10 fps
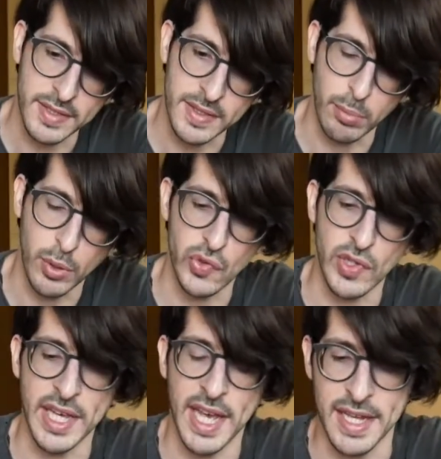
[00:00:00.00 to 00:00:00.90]

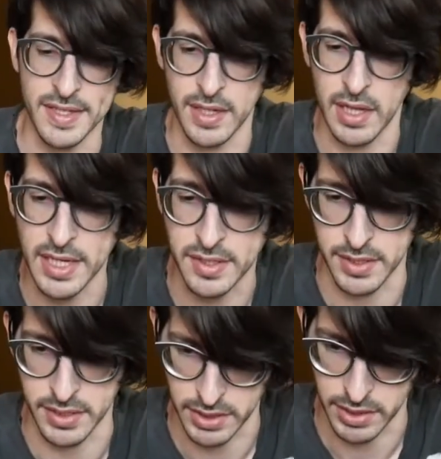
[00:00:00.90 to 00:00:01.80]
supposedly has Alexa
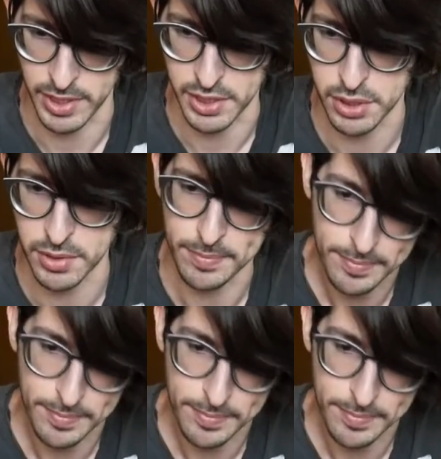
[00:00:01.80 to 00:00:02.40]
integration.